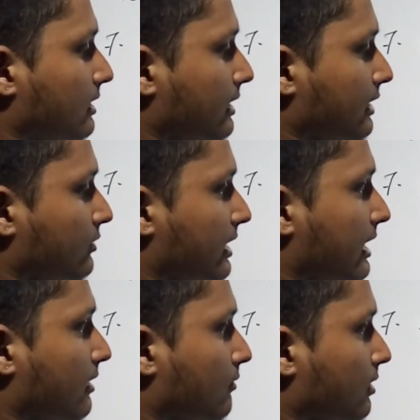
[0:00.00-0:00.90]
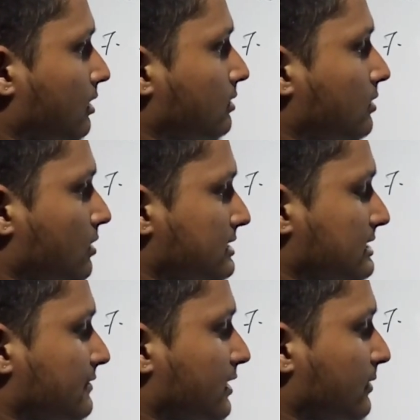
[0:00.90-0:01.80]
and you have cos
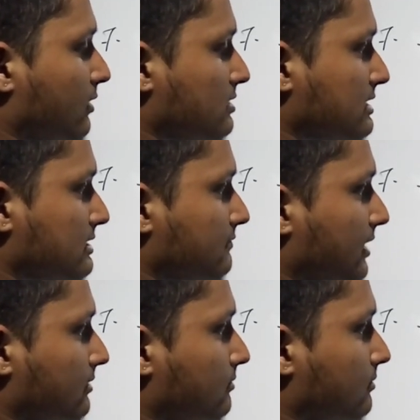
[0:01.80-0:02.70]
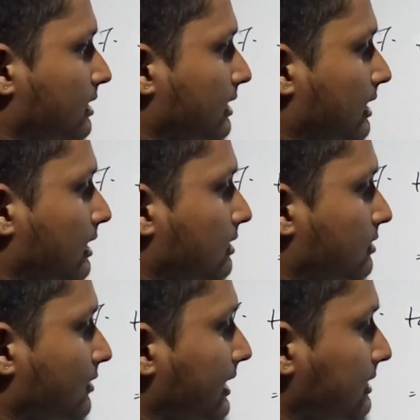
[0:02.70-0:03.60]
x divided by cos x is 1,
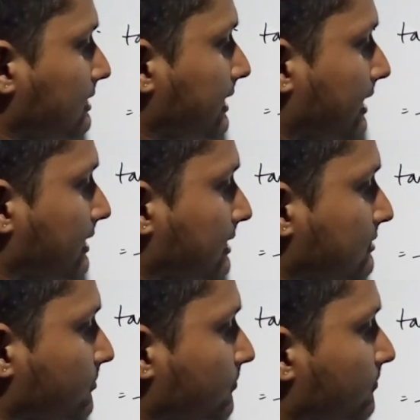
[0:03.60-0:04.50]
again you get tan x.